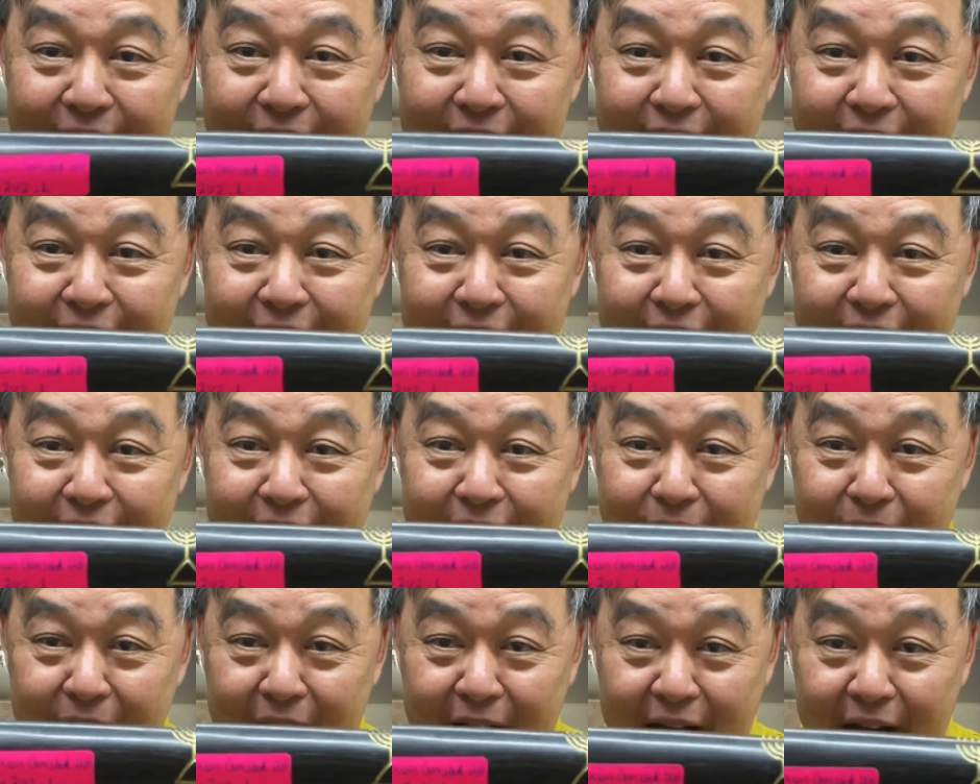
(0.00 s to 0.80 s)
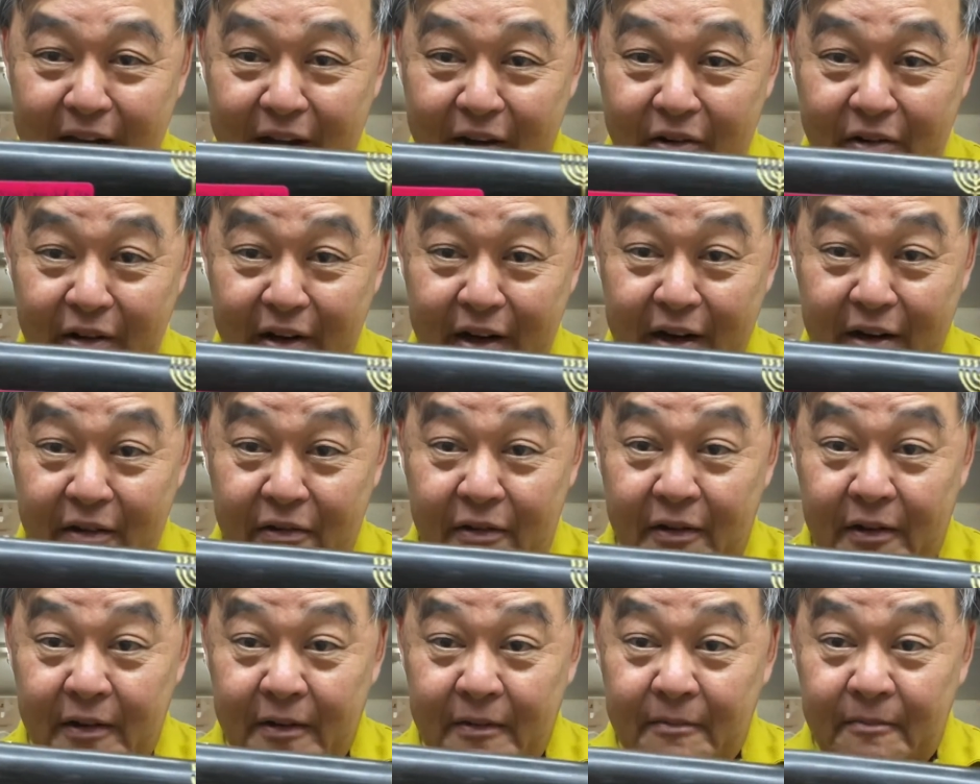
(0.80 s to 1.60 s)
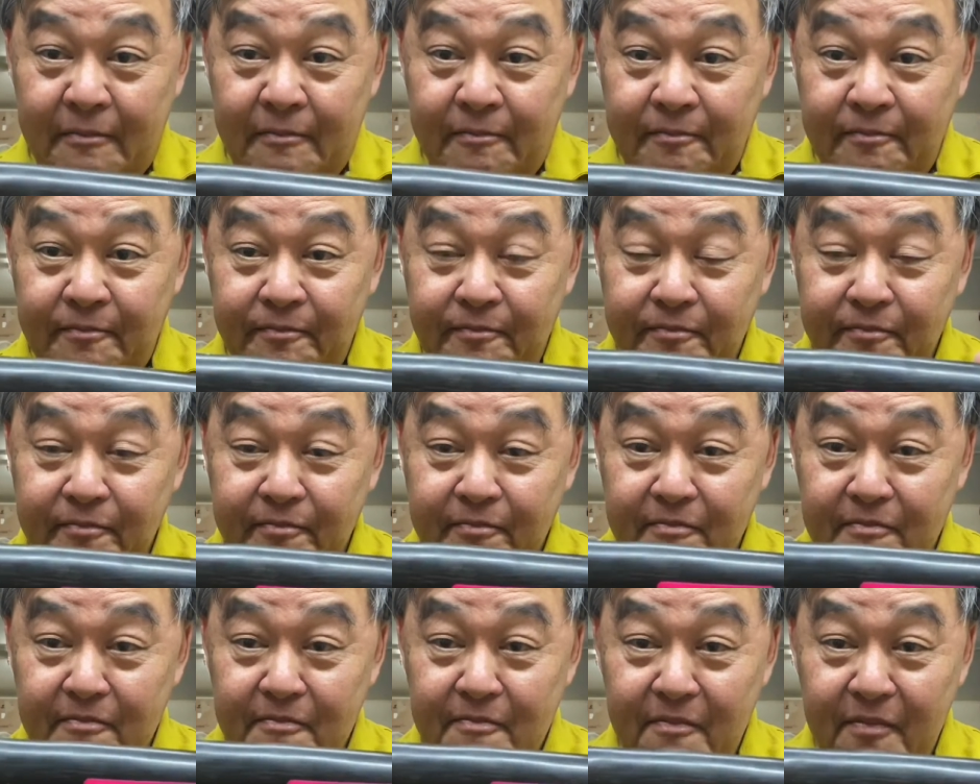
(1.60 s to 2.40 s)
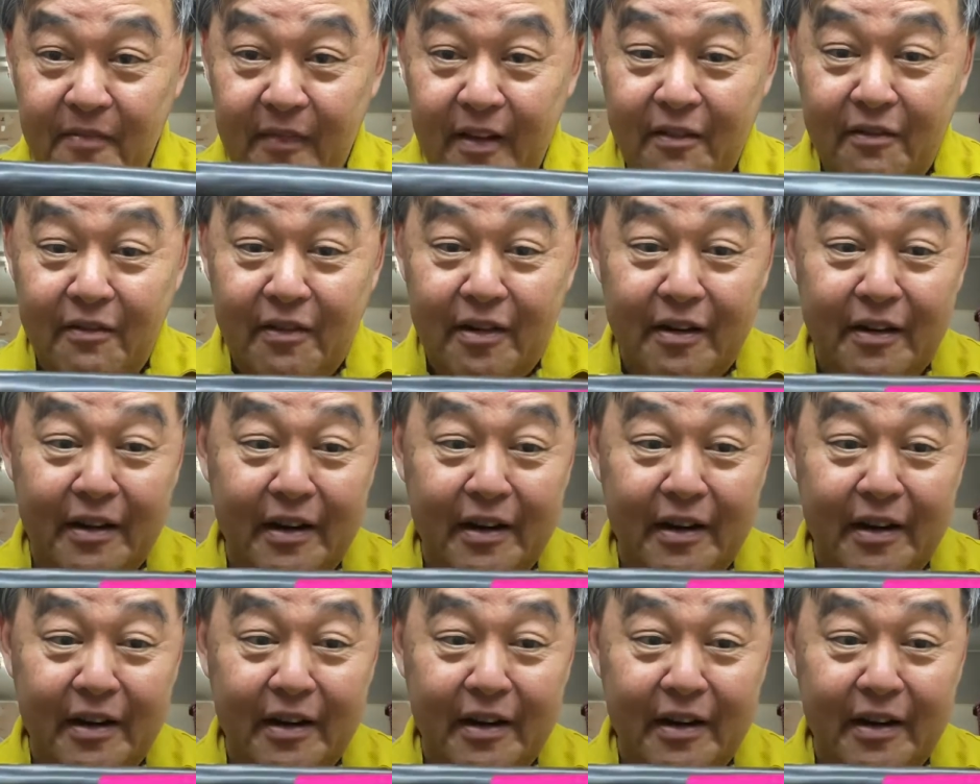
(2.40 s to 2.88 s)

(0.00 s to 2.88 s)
Yeah, been engraved. Very